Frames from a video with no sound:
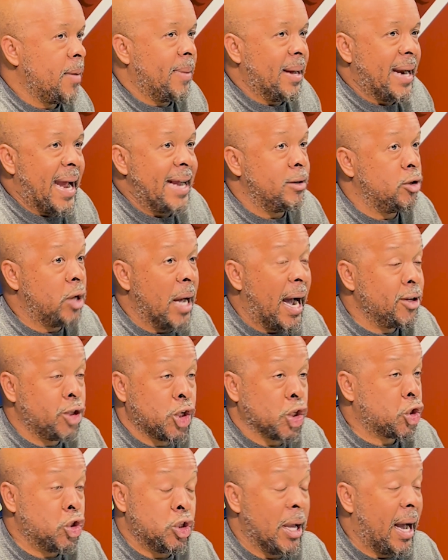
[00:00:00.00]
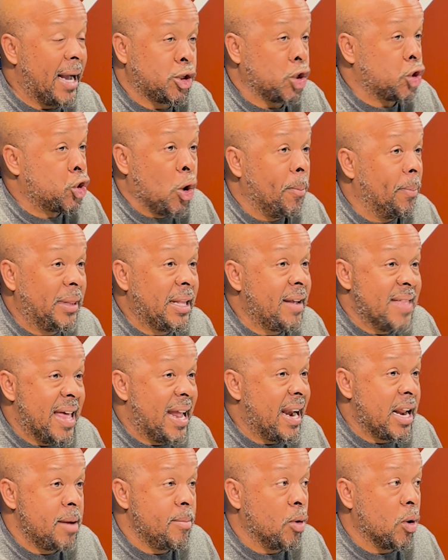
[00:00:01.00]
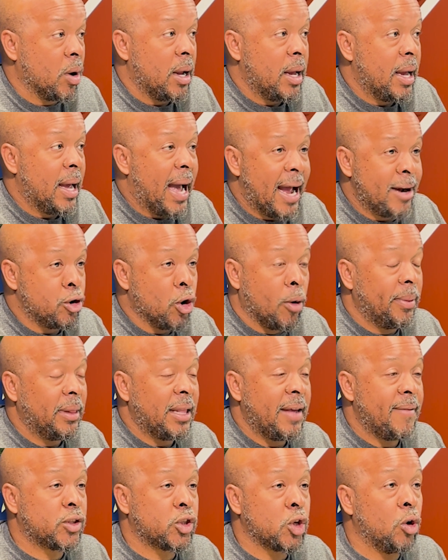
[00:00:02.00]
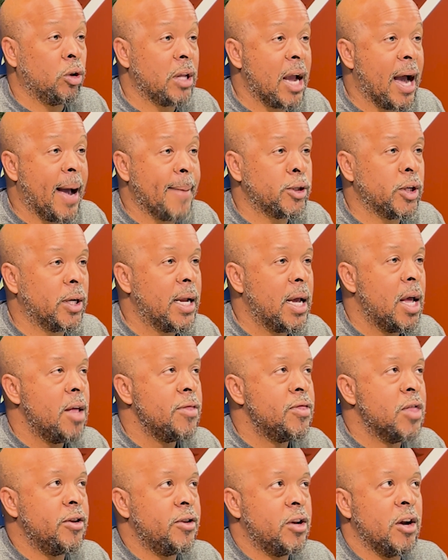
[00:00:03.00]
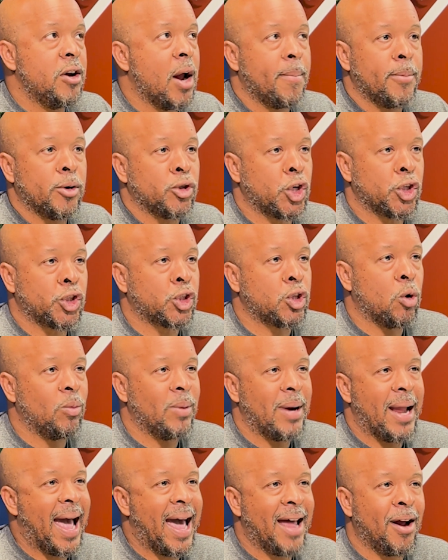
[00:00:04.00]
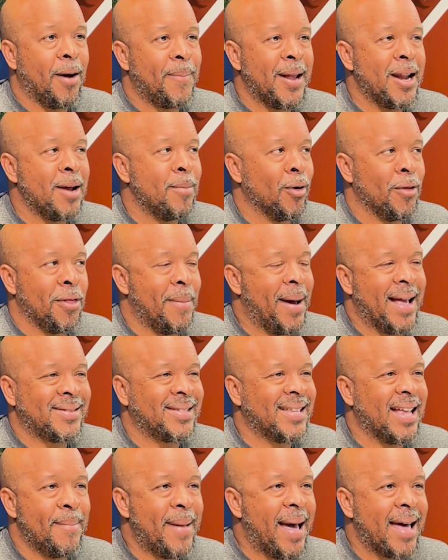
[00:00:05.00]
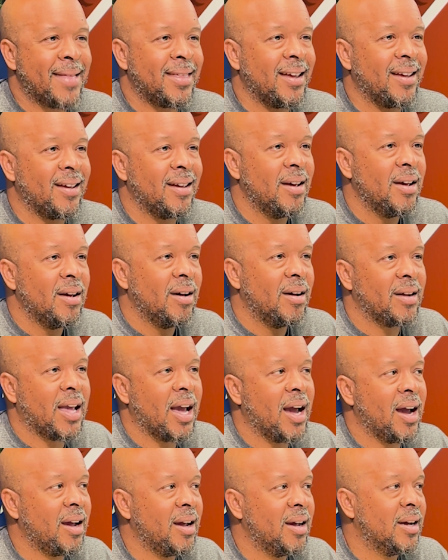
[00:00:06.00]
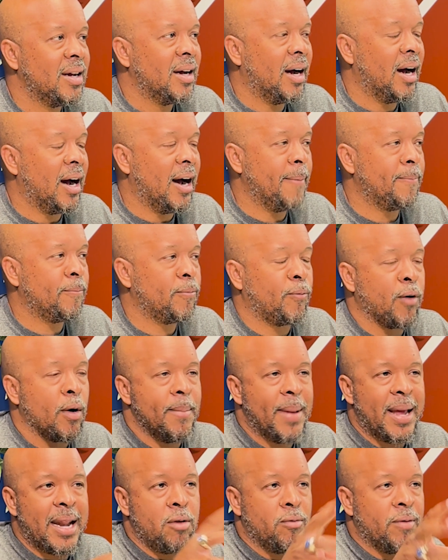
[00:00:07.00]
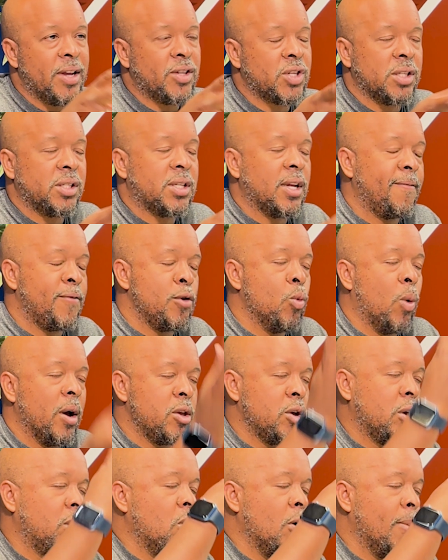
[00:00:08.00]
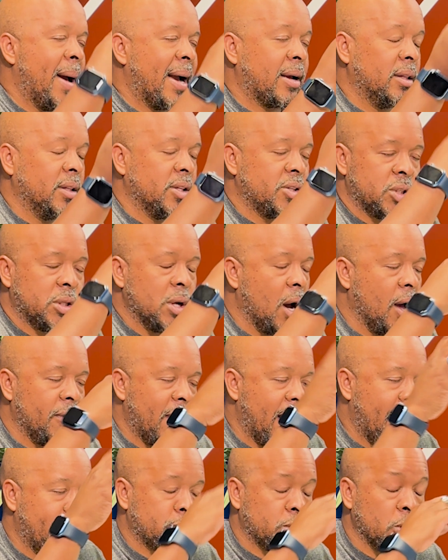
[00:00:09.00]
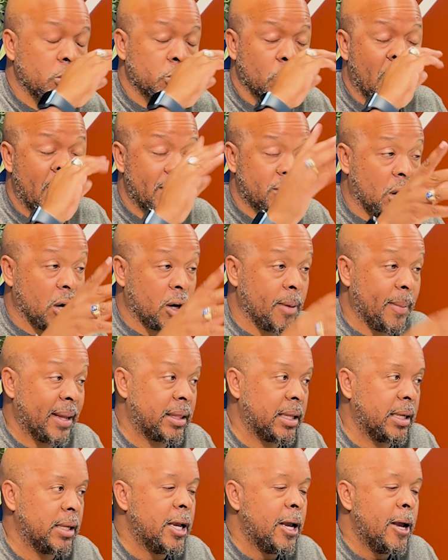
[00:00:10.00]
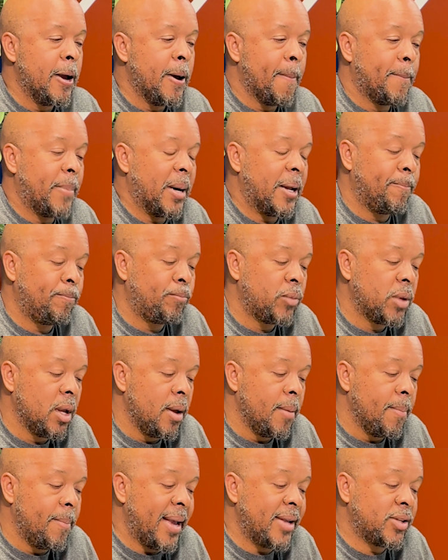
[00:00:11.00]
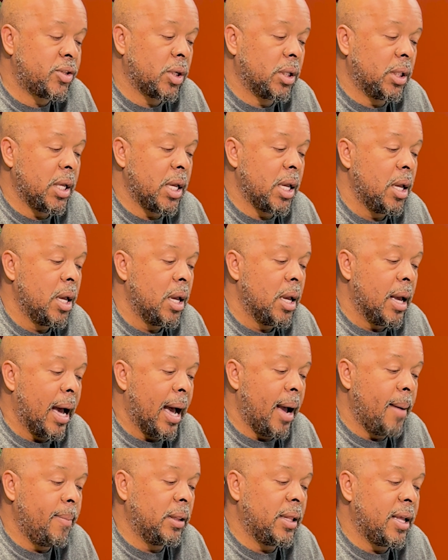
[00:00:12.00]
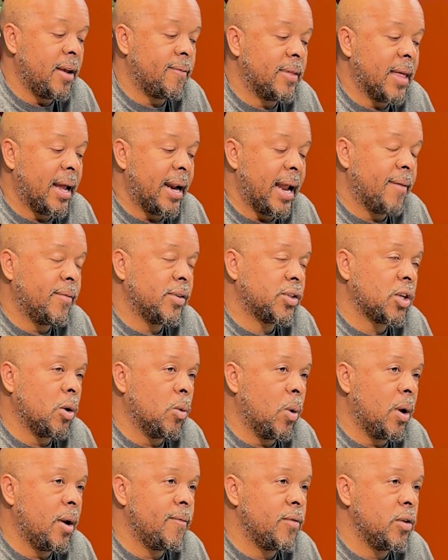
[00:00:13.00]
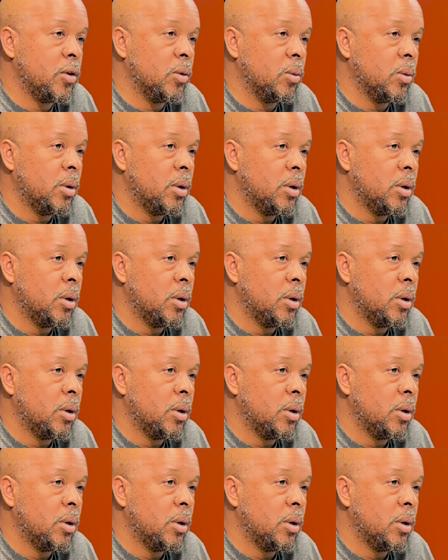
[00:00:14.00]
but I just don't believe that anymore. I don't believe it's the only option. The numbers just don't add up anymore. The math's not mathing, okay? For many reasons, and if you want, you can go back and listen to other episodes where I talk about that. But basically, I believe that every single one of you,